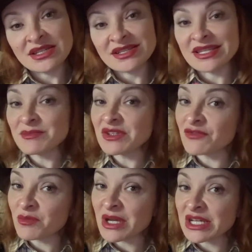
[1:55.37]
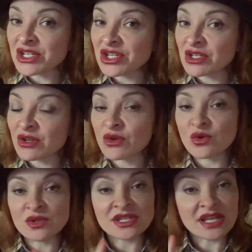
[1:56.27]
some information
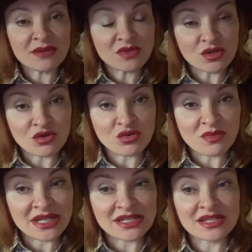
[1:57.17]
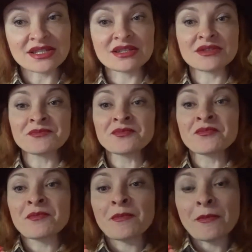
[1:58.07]
or some documents
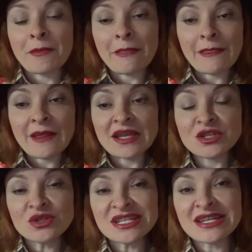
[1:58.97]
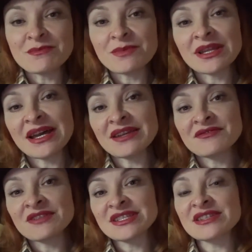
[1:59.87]
don't
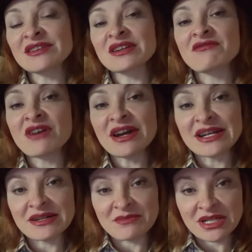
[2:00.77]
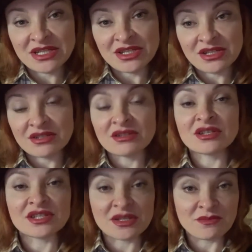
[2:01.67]
comply with requirement
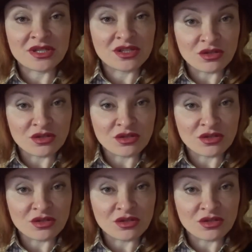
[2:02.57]
in the bidding